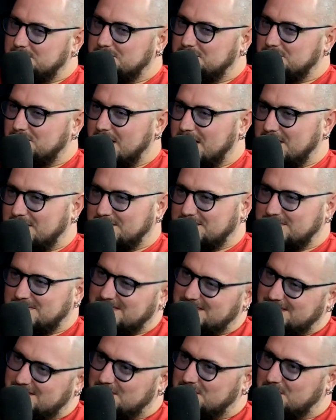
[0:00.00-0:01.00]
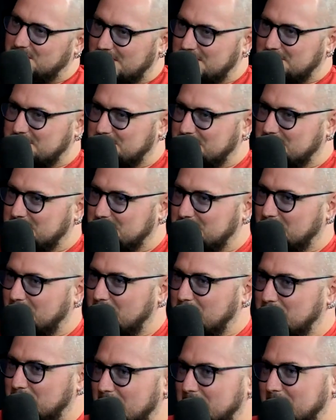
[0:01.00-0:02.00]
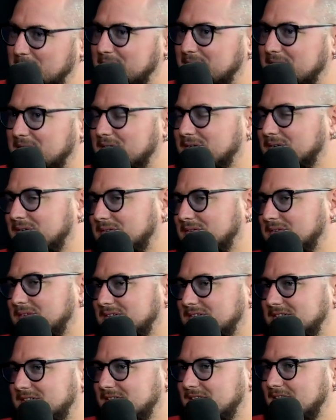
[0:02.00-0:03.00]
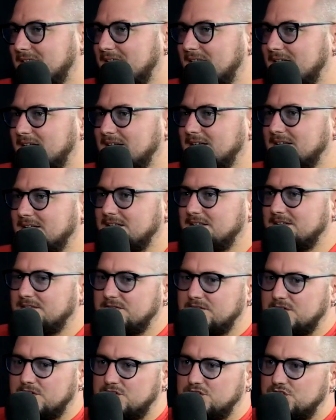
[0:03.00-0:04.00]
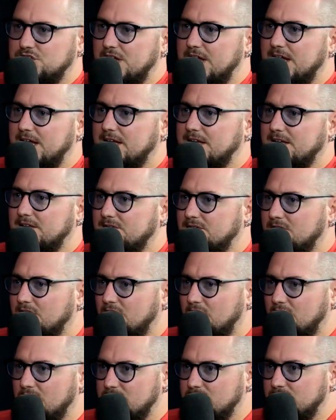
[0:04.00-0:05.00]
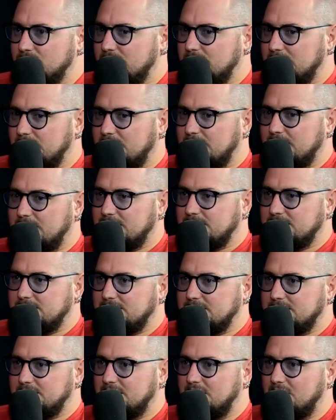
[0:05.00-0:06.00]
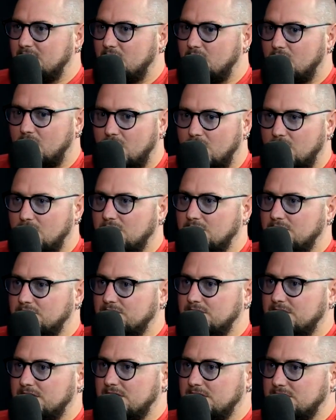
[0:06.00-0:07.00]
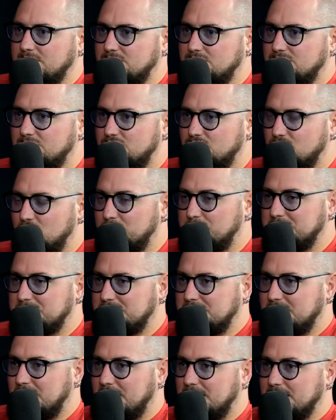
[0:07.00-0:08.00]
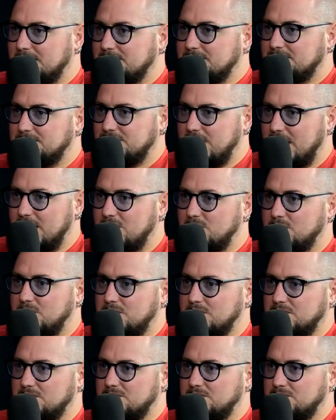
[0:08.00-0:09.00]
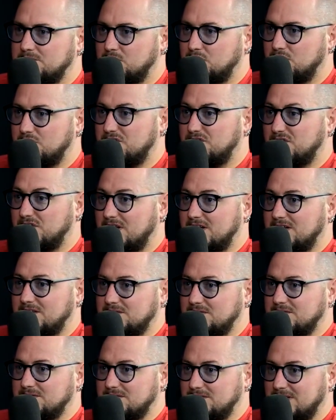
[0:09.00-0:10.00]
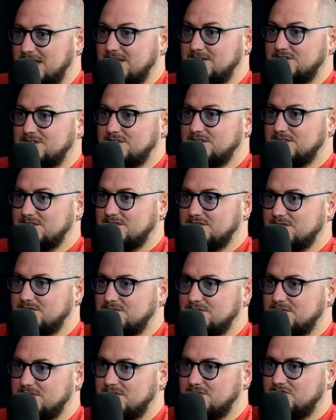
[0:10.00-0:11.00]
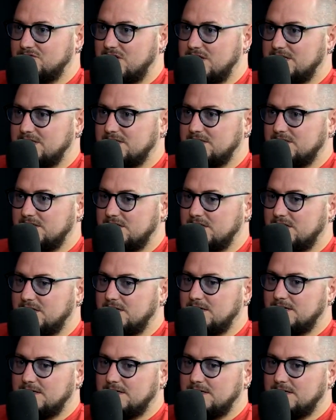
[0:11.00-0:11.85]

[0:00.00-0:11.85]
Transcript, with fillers: Brett, when he's not quite Brett, but you know, he's still there. You've got Jake, you've got Andre. Like, it's all of the superstars, genuine, bona fide legends of wrestling.